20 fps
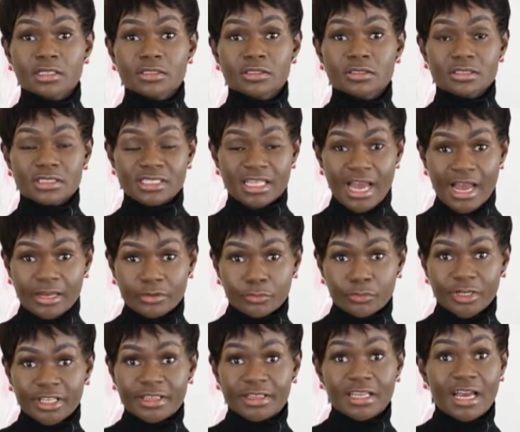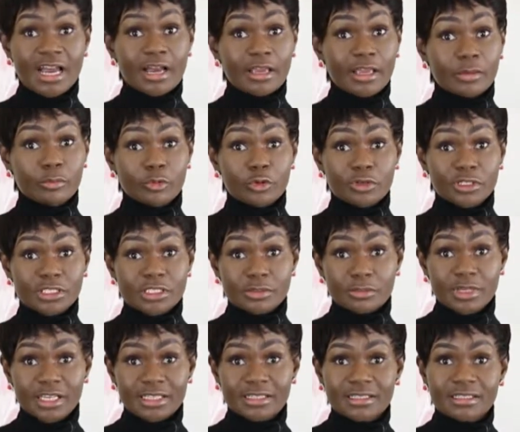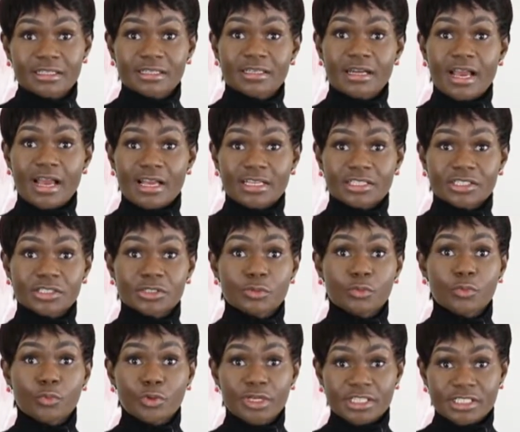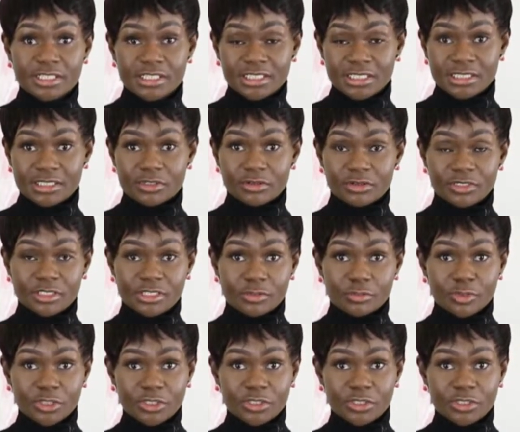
To start with, I am going to make the ganache, which is going to be